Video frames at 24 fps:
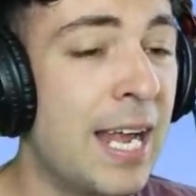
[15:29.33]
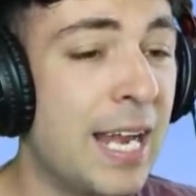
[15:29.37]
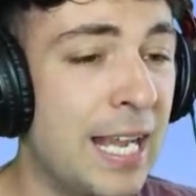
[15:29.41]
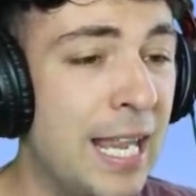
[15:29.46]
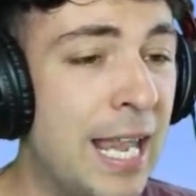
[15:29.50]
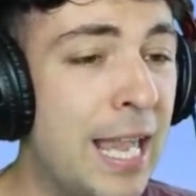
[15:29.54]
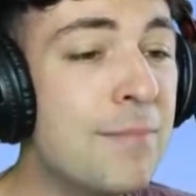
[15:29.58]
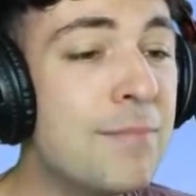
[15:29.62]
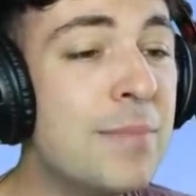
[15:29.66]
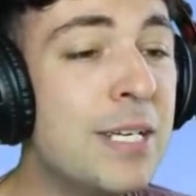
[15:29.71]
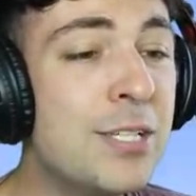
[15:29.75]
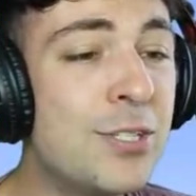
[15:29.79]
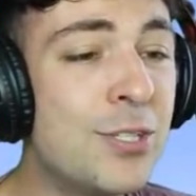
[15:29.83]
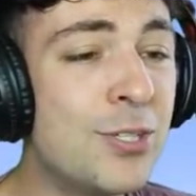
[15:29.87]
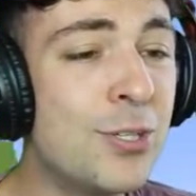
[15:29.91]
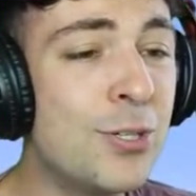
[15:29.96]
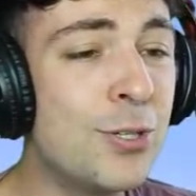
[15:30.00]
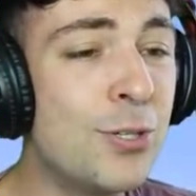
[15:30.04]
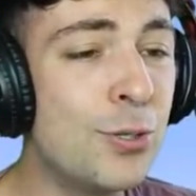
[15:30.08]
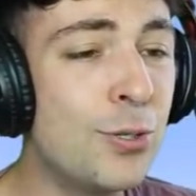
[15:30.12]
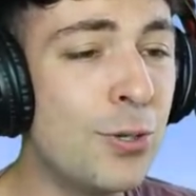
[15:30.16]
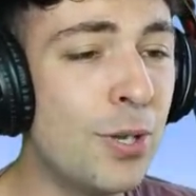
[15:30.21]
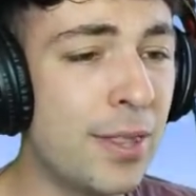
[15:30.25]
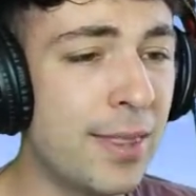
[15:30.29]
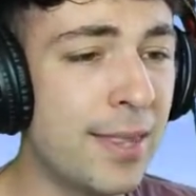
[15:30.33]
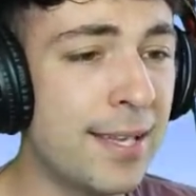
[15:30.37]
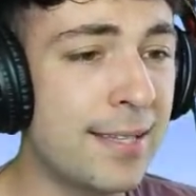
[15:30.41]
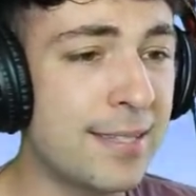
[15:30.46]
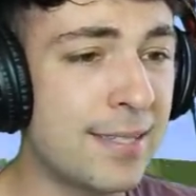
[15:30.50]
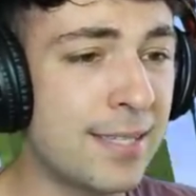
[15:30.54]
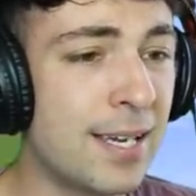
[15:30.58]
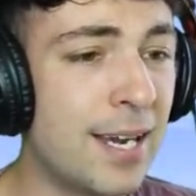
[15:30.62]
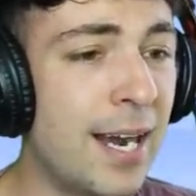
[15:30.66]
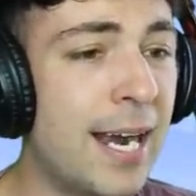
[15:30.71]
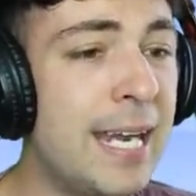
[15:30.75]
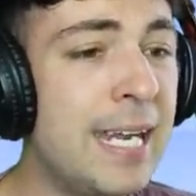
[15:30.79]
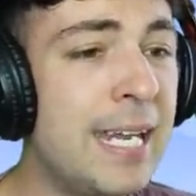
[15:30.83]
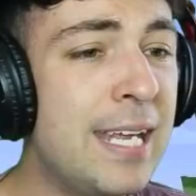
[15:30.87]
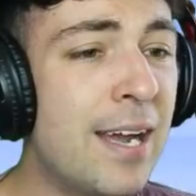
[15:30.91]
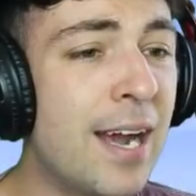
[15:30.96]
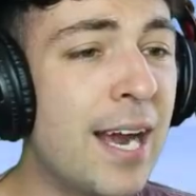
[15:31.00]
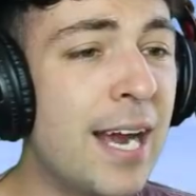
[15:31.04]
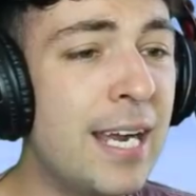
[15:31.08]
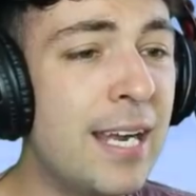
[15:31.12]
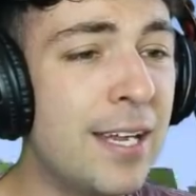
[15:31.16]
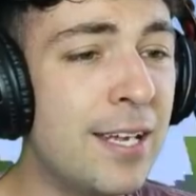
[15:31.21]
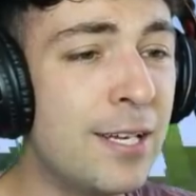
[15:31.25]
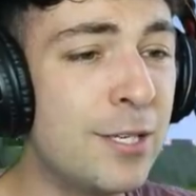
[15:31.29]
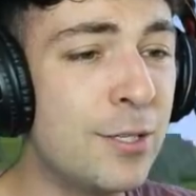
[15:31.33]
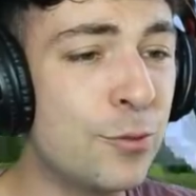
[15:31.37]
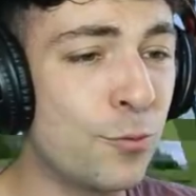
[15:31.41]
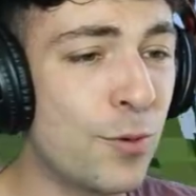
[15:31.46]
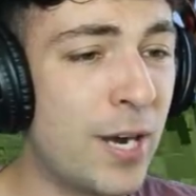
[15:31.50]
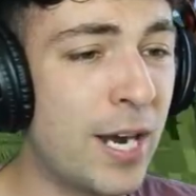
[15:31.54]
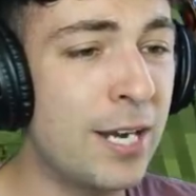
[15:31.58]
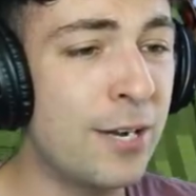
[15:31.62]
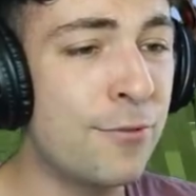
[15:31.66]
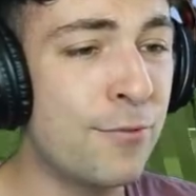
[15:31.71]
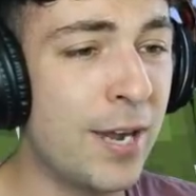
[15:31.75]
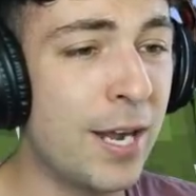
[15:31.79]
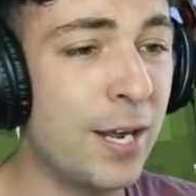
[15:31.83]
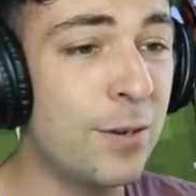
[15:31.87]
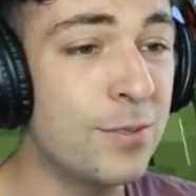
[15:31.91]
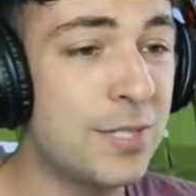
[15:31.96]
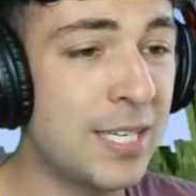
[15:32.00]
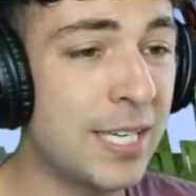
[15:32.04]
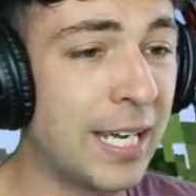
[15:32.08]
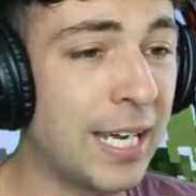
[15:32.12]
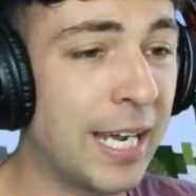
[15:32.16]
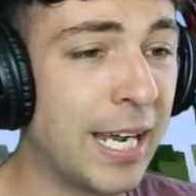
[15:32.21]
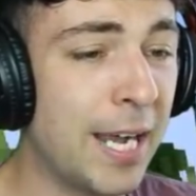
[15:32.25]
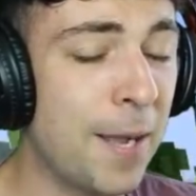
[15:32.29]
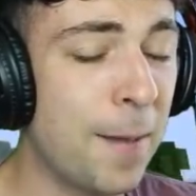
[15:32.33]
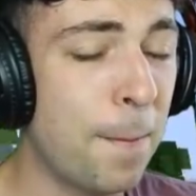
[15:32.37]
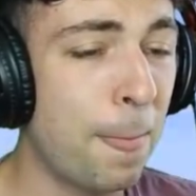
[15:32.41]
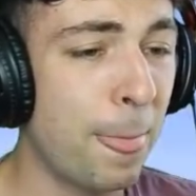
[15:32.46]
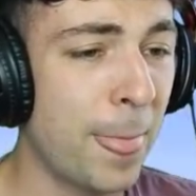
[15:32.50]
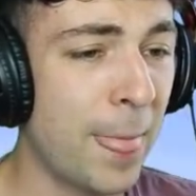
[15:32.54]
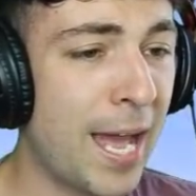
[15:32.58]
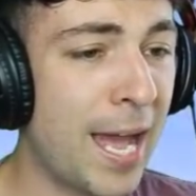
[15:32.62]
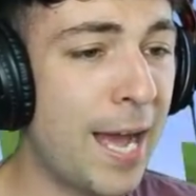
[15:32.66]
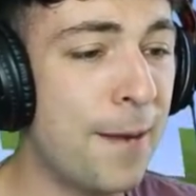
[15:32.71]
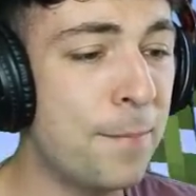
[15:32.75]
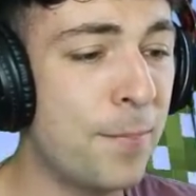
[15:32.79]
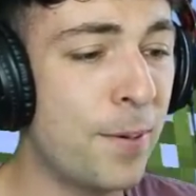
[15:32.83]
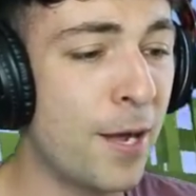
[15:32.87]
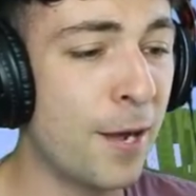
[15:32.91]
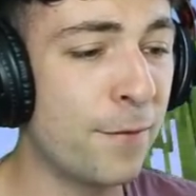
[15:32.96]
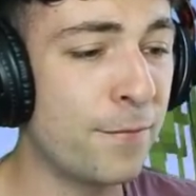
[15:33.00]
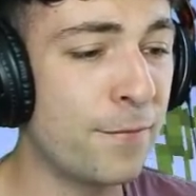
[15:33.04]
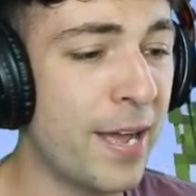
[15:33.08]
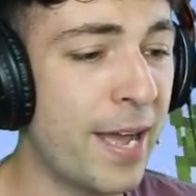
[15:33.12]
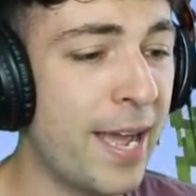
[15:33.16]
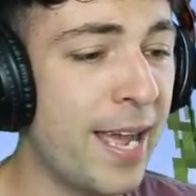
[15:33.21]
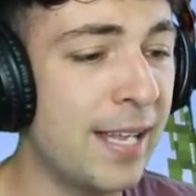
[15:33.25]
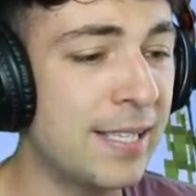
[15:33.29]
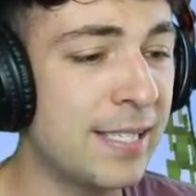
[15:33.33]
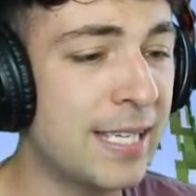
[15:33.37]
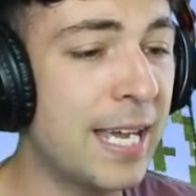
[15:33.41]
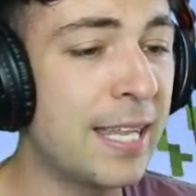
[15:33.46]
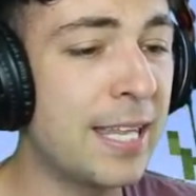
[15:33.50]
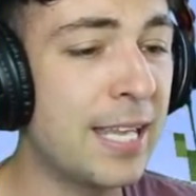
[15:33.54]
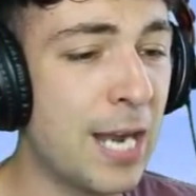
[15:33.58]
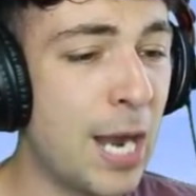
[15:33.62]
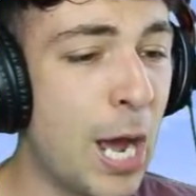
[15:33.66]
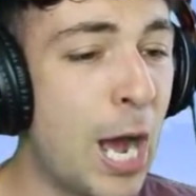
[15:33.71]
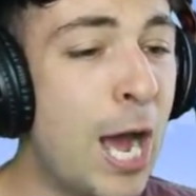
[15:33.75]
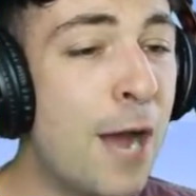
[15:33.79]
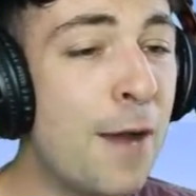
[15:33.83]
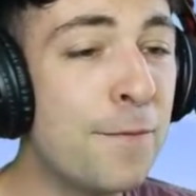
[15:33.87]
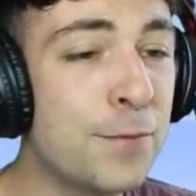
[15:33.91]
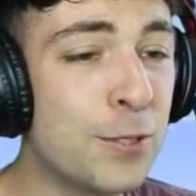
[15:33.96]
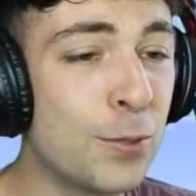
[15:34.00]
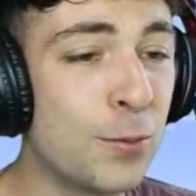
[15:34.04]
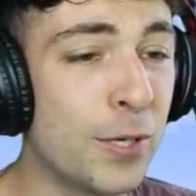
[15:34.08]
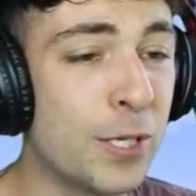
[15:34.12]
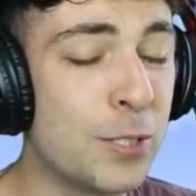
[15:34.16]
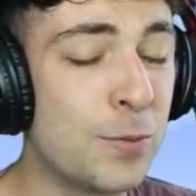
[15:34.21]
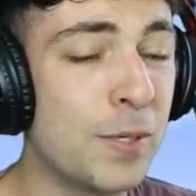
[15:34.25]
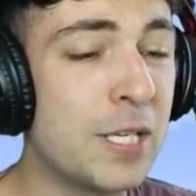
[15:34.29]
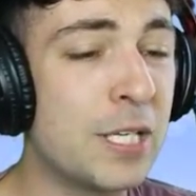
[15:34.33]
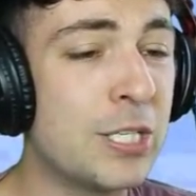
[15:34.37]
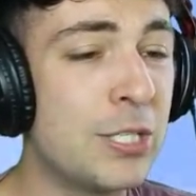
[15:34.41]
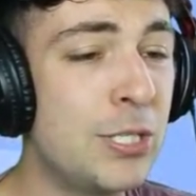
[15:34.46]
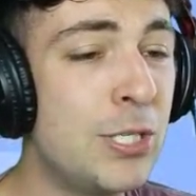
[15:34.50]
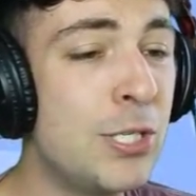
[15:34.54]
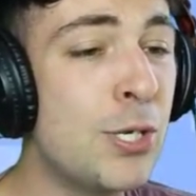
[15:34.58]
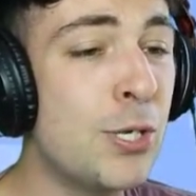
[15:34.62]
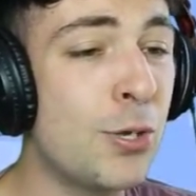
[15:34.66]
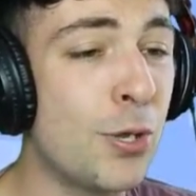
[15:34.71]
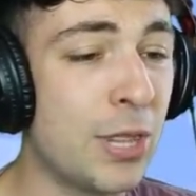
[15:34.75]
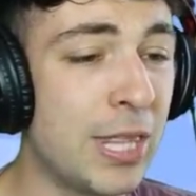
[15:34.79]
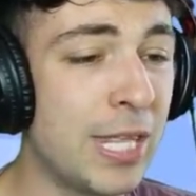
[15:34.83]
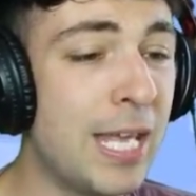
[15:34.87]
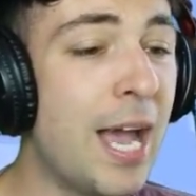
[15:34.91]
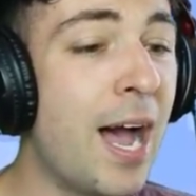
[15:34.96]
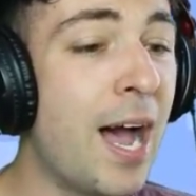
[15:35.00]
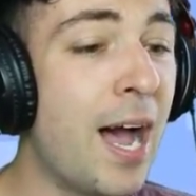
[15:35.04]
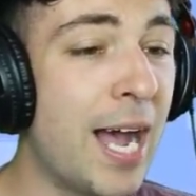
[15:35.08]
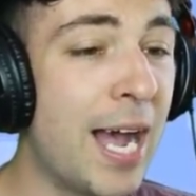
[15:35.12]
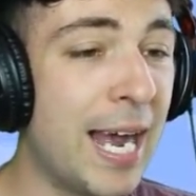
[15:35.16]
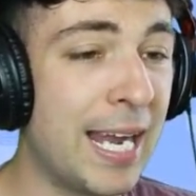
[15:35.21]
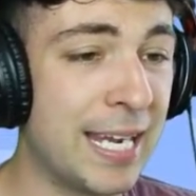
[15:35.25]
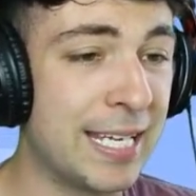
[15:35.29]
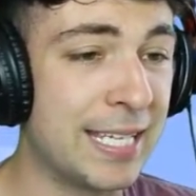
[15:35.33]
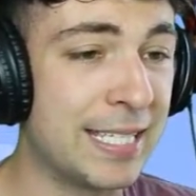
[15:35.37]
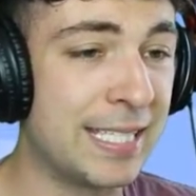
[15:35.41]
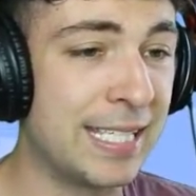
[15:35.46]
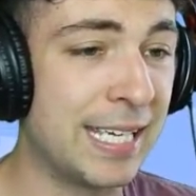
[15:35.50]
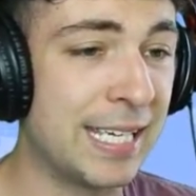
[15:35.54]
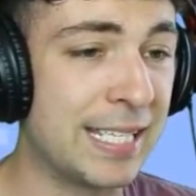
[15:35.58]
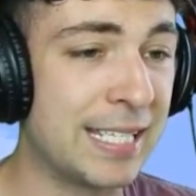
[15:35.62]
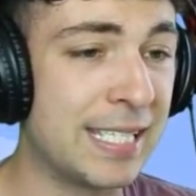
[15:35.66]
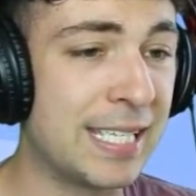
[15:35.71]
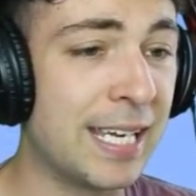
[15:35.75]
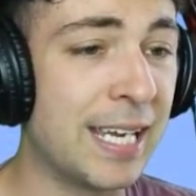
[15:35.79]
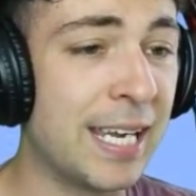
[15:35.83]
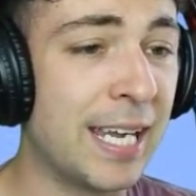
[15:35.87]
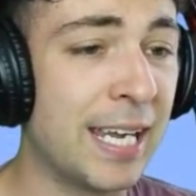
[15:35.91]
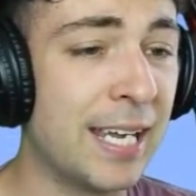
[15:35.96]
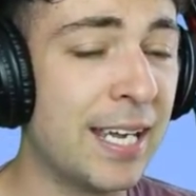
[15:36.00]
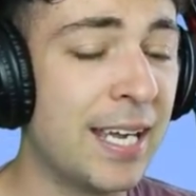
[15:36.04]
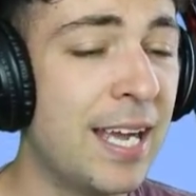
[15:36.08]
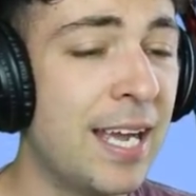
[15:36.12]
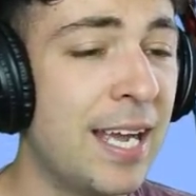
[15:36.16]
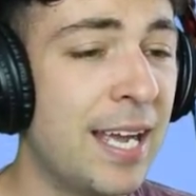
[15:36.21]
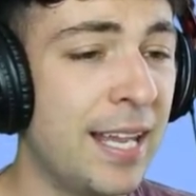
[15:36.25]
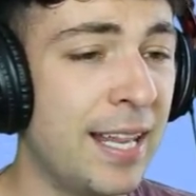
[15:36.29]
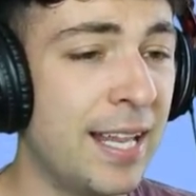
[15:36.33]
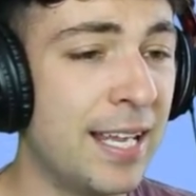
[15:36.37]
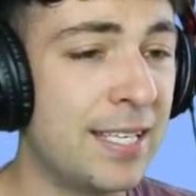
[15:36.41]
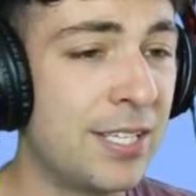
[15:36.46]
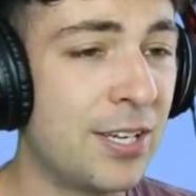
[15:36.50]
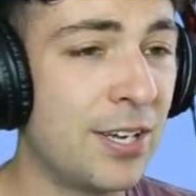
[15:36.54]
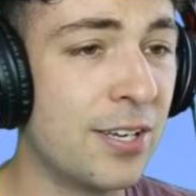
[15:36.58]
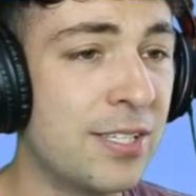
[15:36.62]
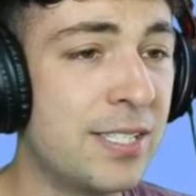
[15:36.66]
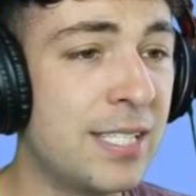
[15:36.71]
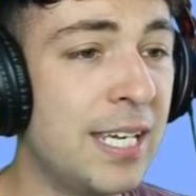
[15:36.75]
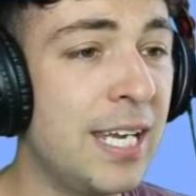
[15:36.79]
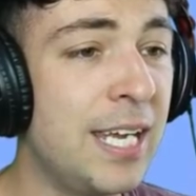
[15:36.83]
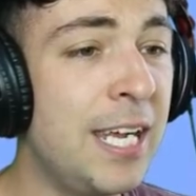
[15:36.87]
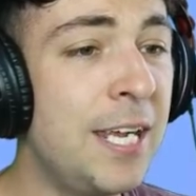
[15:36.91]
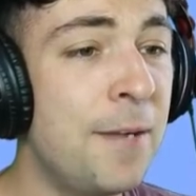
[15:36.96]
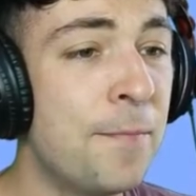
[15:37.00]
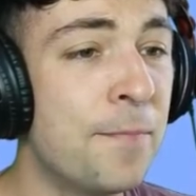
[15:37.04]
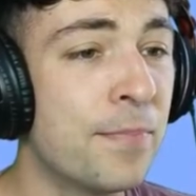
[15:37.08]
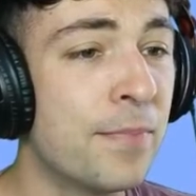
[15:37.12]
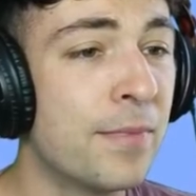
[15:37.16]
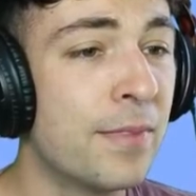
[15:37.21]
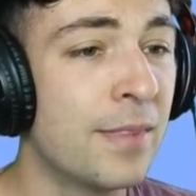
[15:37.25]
Let me do the tiny island right around here. And perfect. And then afterwards, we can do the island TNT. Let's see.